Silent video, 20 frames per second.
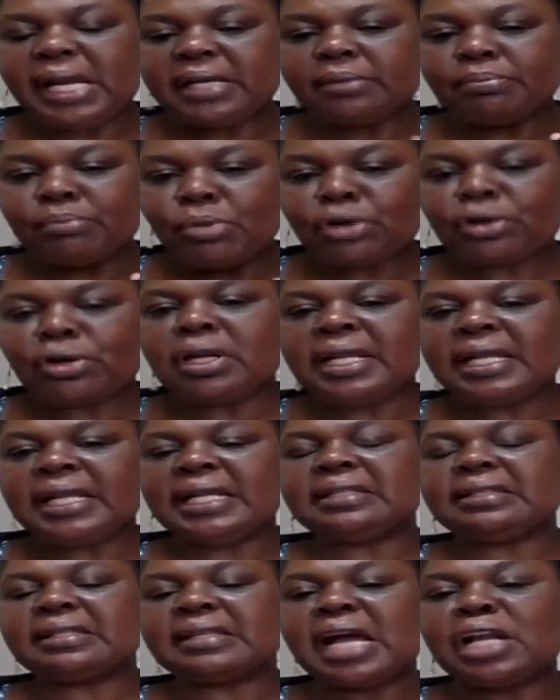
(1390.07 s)
moral
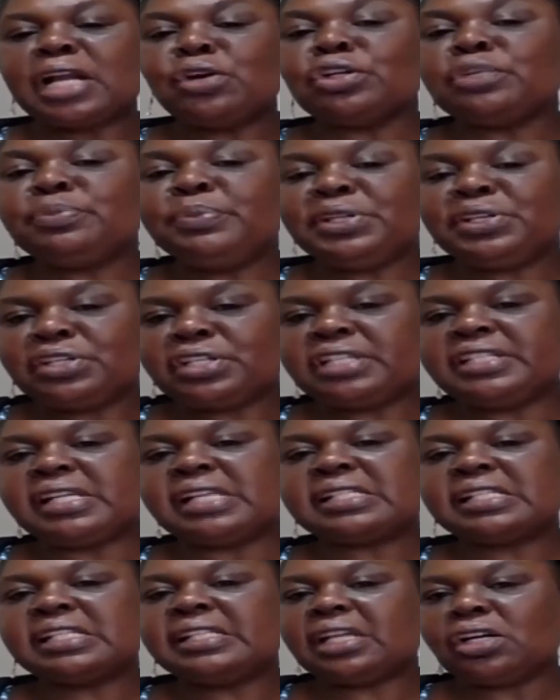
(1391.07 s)
health cannot be treated
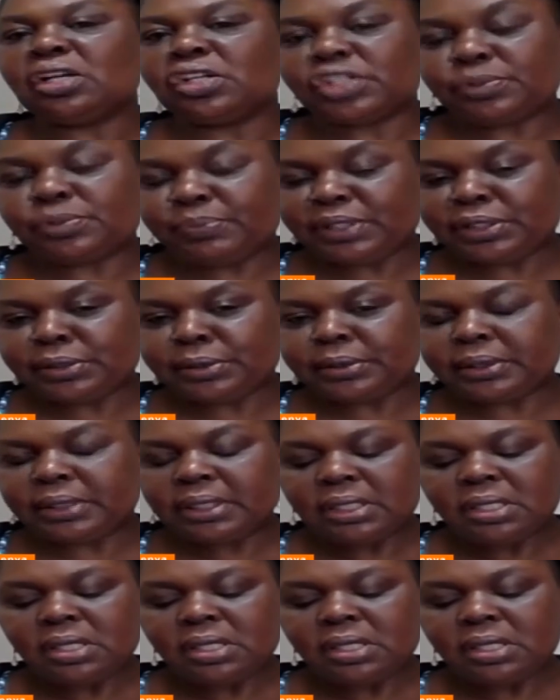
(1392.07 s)
just in the hospital.